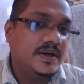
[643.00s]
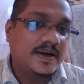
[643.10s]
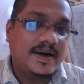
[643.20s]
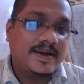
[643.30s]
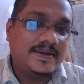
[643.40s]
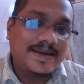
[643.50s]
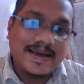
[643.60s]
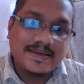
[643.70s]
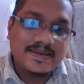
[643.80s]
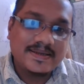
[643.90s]
Correct
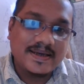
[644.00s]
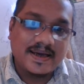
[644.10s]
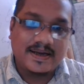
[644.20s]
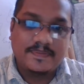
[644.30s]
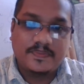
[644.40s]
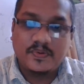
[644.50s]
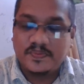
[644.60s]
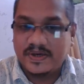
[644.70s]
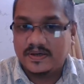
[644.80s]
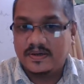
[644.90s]
tense and
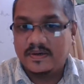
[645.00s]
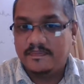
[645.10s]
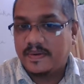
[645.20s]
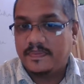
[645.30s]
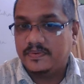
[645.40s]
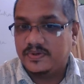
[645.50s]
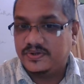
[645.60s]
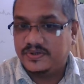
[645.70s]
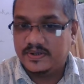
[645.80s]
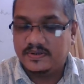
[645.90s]
appropriate
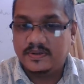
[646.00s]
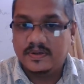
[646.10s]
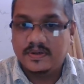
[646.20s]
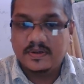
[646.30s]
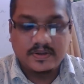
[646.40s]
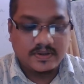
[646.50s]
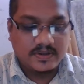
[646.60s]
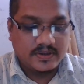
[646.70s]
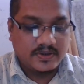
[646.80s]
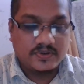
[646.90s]
preposition.
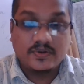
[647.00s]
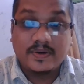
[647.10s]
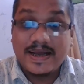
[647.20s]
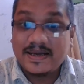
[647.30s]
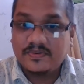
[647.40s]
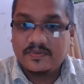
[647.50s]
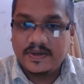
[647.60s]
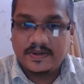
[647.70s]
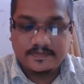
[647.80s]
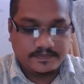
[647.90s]
So that would
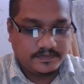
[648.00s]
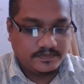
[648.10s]
be